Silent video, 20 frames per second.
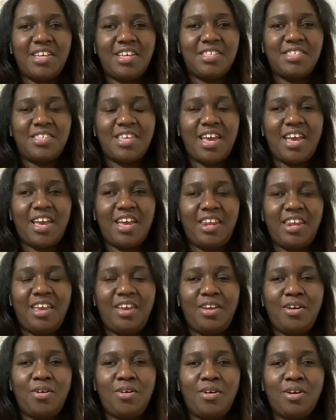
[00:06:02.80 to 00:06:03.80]
had a
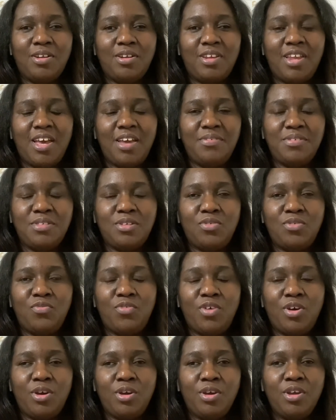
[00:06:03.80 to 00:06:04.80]
hard life so
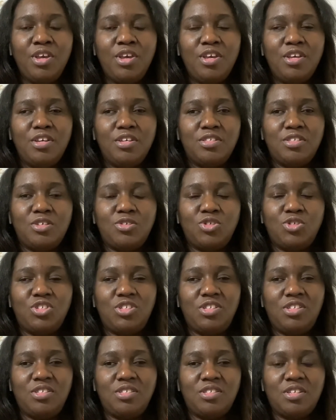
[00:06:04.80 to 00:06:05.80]
far, so
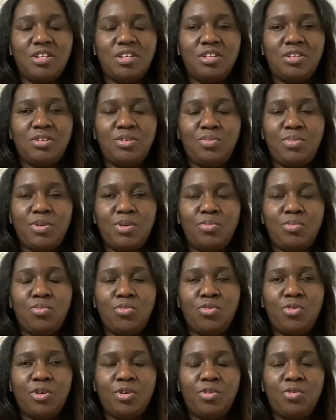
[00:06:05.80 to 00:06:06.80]
she's a little bit
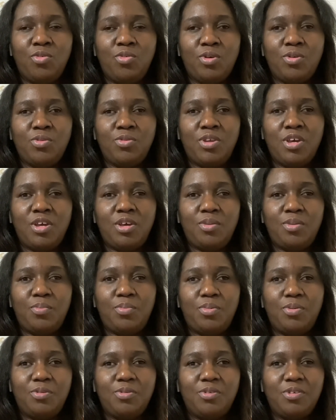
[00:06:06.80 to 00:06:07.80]
more grown up
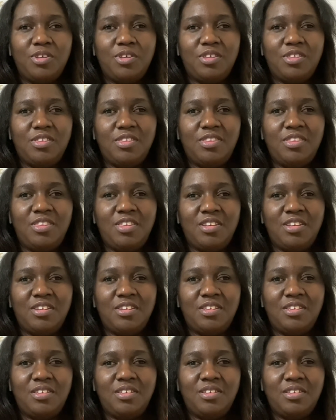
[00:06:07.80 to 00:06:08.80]

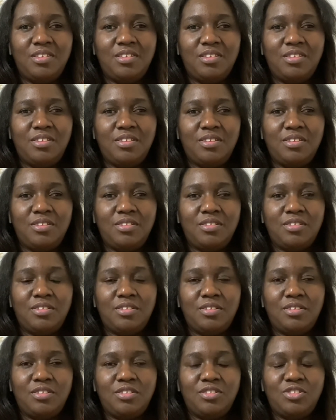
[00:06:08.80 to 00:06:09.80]
than
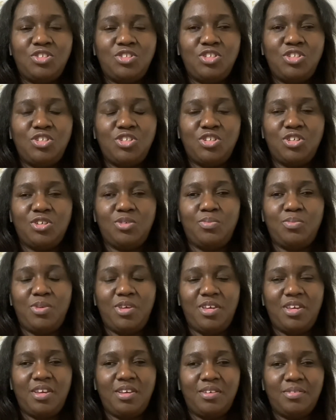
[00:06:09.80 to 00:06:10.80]
she should
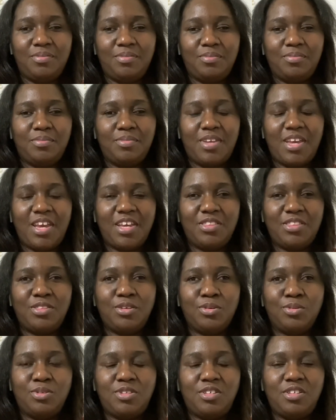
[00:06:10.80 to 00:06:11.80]
be at
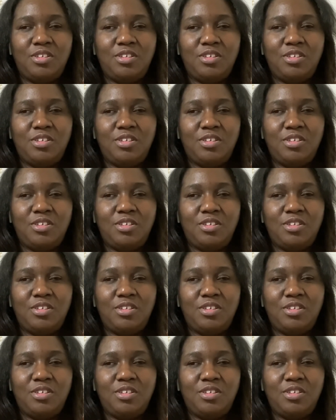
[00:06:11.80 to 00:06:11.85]
13.